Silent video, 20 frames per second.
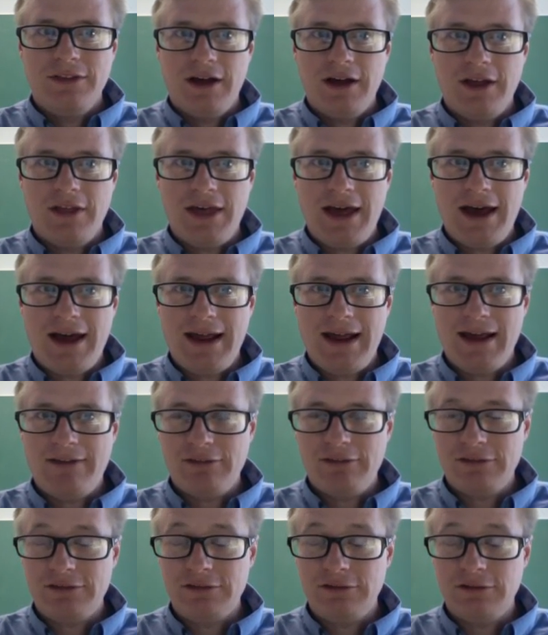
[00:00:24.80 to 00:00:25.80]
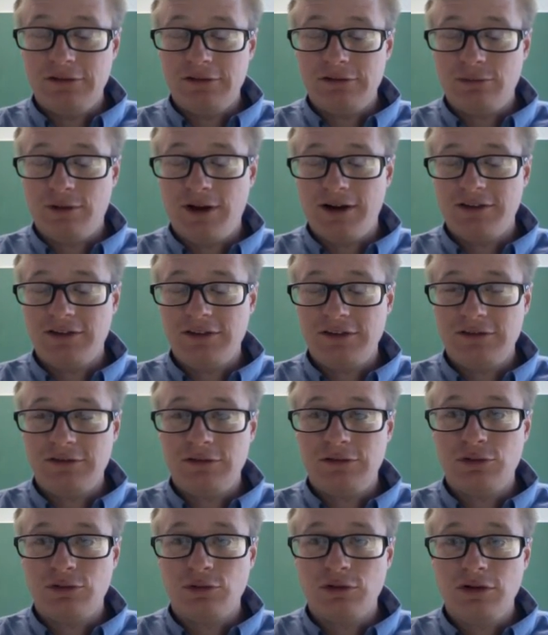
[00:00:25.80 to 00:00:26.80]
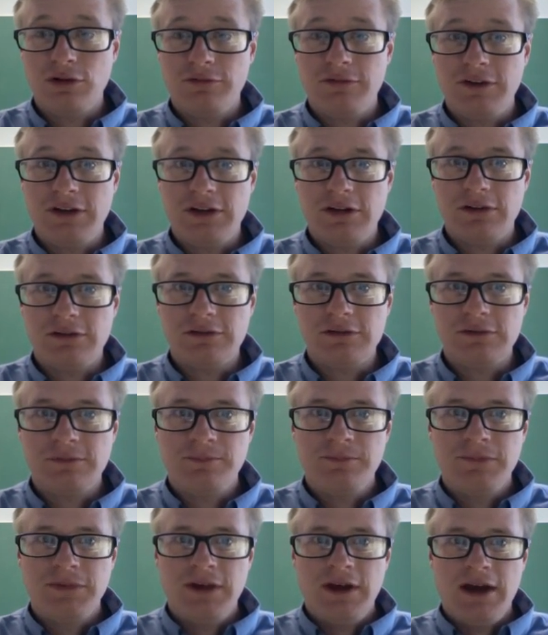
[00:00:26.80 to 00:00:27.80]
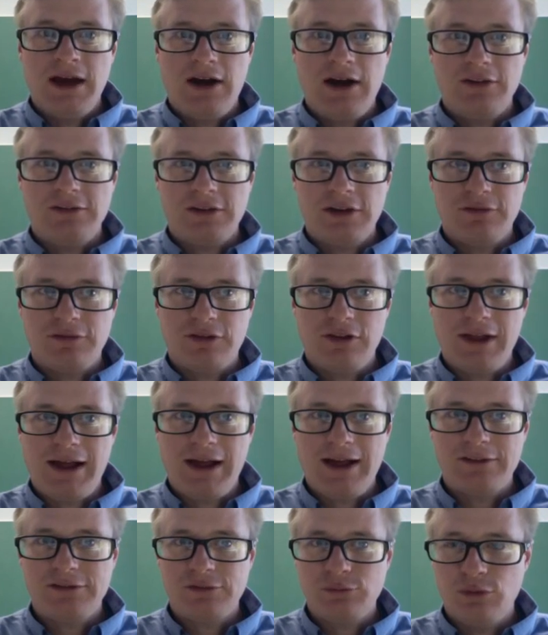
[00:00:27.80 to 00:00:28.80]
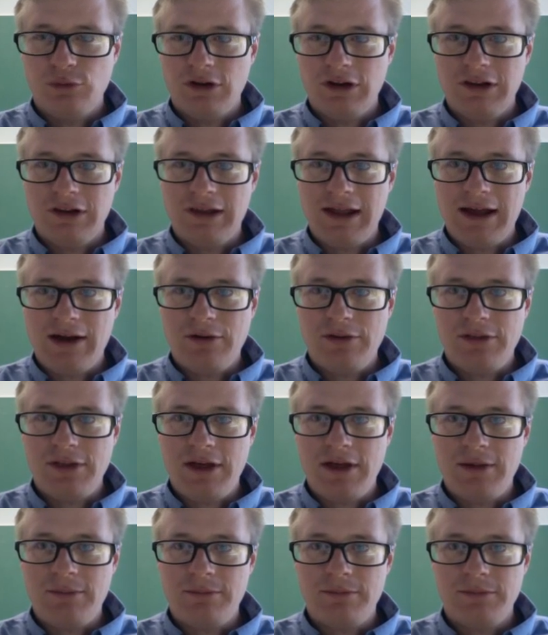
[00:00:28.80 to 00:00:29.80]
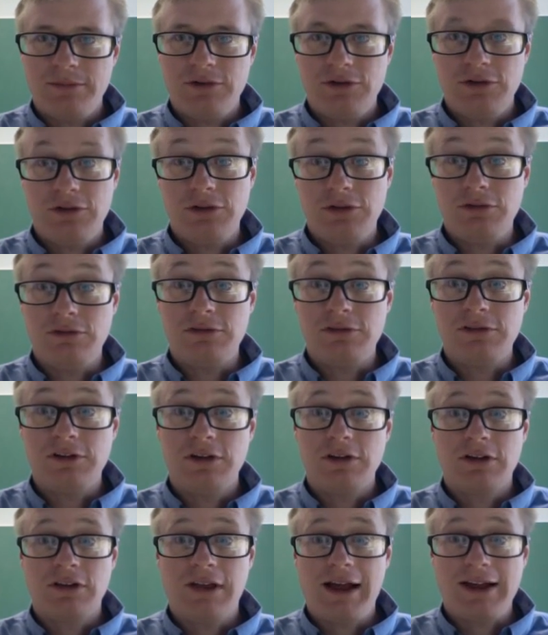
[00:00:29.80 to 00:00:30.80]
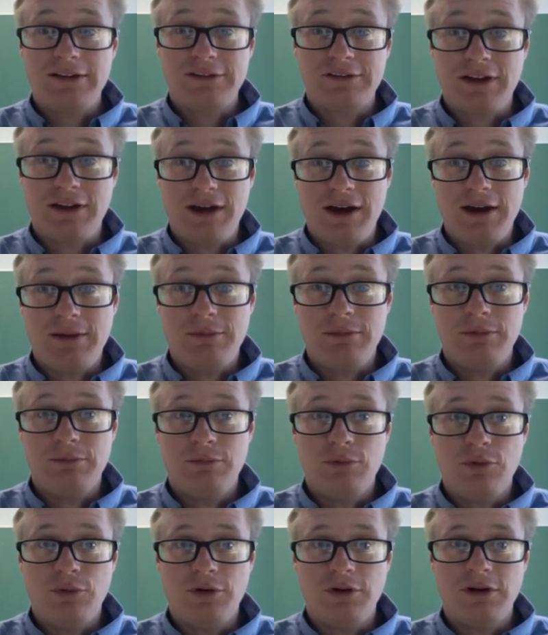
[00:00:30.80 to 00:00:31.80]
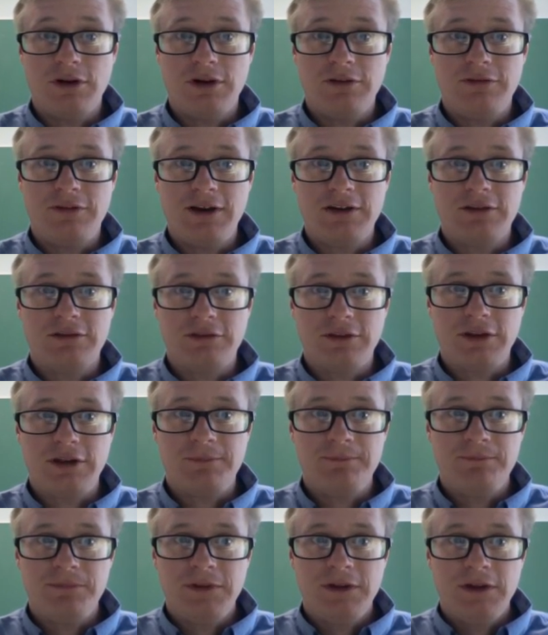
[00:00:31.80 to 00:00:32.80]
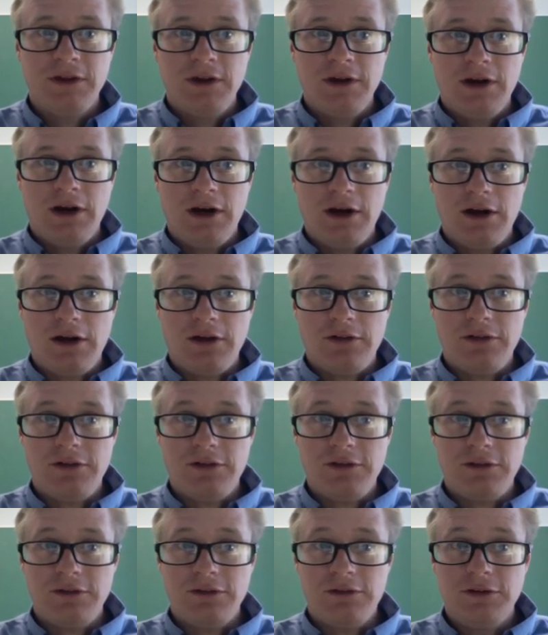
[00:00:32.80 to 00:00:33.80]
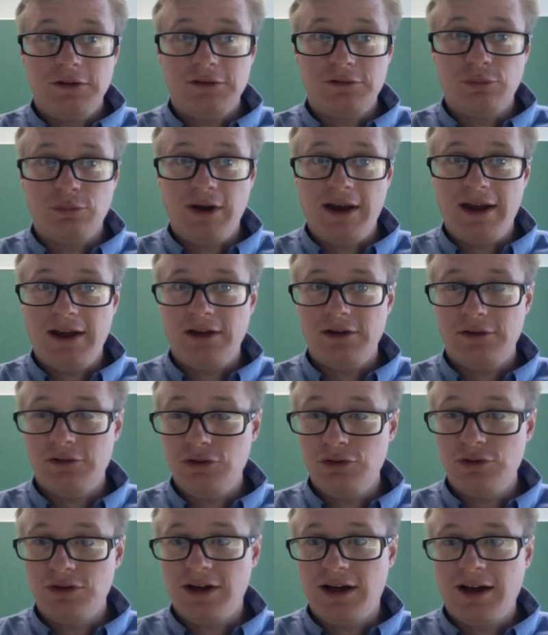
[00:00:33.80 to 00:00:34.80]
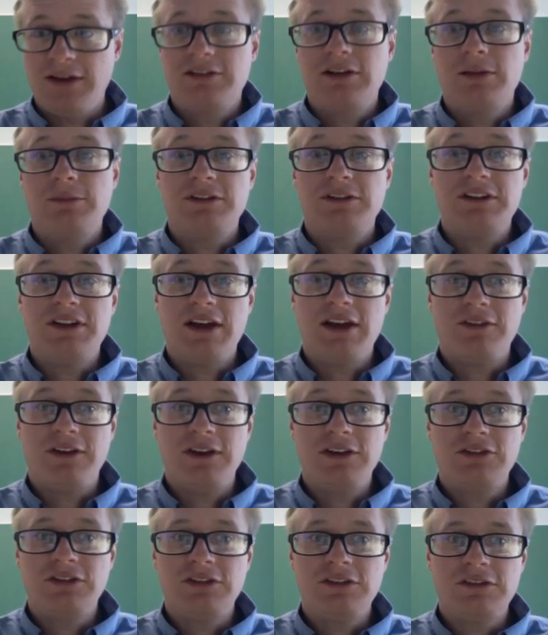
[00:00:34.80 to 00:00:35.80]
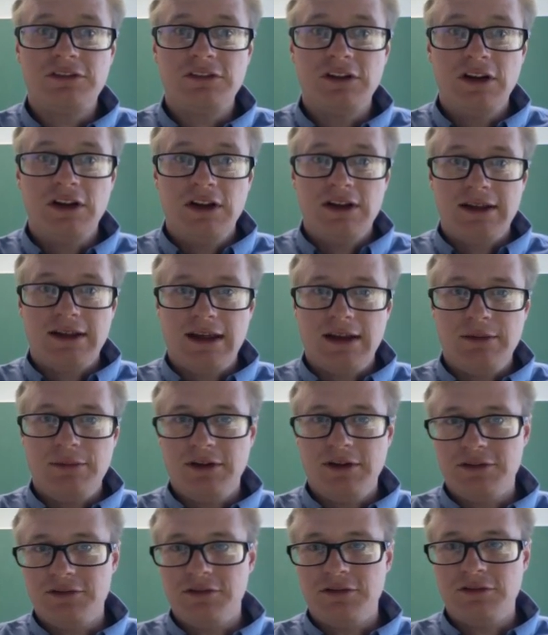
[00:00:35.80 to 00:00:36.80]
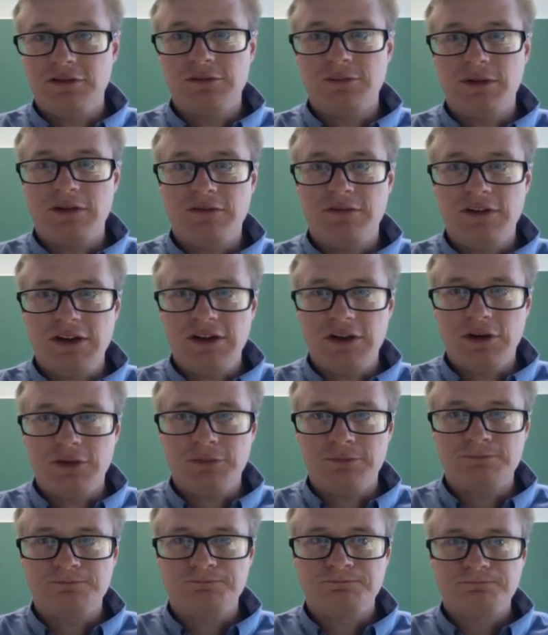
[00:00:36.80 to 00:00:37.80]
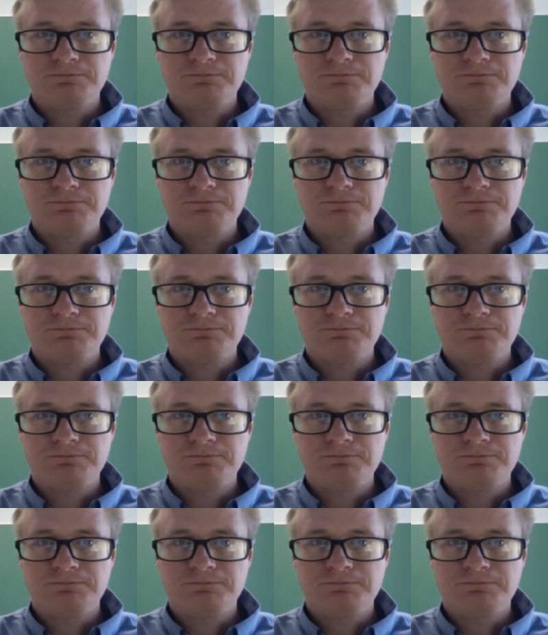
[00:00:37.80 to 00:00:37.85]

uh, that having students watch these tutorial videos outside of class will allow them to use class time more effectively. Uh, the, this way, new concepts and definitions can be introduced by video,